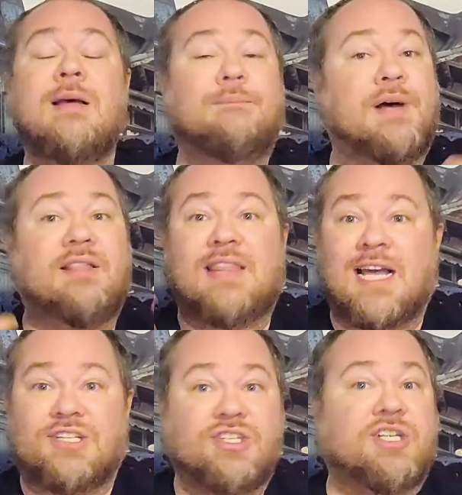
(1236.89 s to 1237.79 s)
but
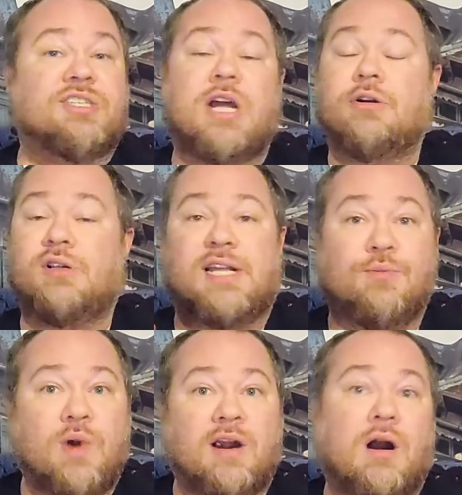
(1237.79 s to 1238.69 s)
that's just totally
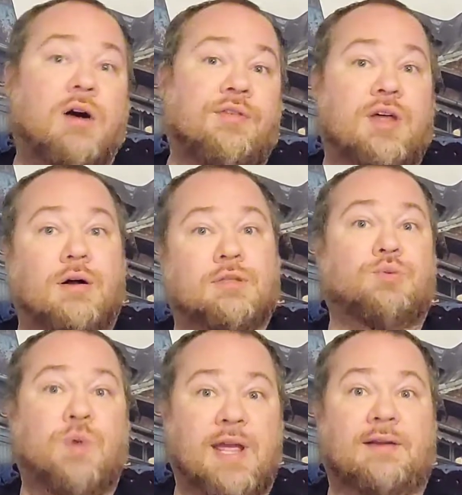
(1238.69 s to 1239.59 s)
where our thoughts
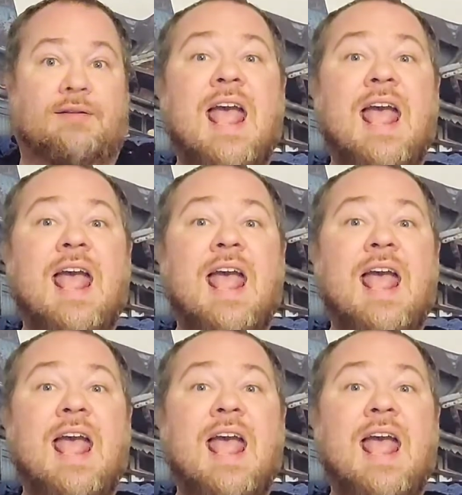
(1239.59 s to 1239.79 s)
went.